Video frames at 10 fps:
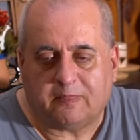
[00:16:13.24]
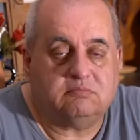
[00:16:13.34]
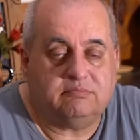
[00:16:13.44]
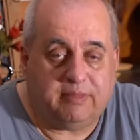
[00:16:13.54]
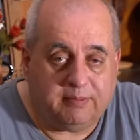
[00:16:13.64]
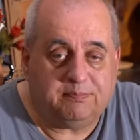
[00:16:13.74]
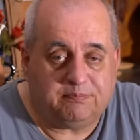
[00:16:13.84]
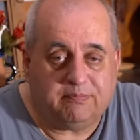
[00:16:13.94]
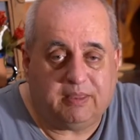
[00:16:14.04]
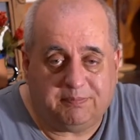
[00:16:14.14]

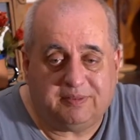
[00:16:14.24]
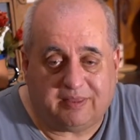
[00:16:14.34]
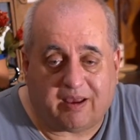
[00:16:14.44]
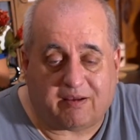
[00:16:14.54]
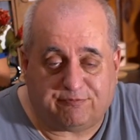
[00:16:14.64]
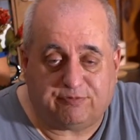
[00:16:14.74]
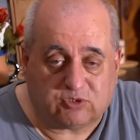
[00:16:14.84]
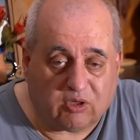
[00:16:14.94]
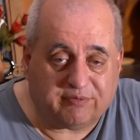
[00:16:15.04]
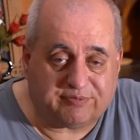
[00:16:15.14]
Maybe there are
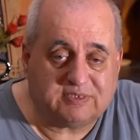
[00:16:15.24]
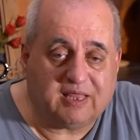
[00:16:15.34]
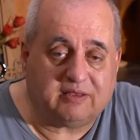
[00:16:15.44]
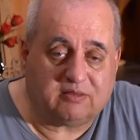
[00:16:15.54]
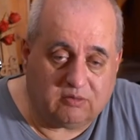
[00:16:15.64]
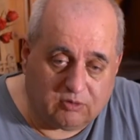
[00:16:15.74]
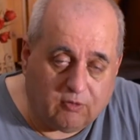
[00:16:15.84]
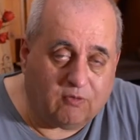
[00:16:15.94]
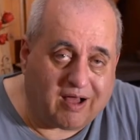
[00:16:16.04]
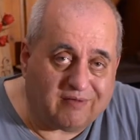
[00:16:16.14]
photographers that
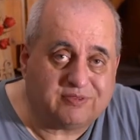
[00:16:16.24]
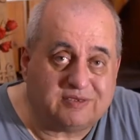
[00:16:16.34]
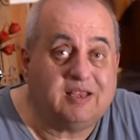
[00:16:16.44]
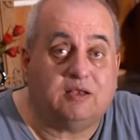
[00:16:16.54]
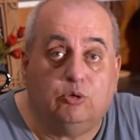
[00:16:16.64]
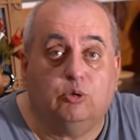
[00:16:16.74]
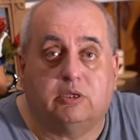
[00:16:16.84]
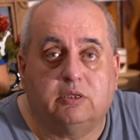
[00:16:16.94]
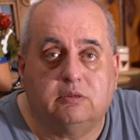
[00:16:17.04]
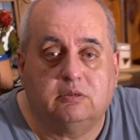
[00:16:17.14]
go after that look.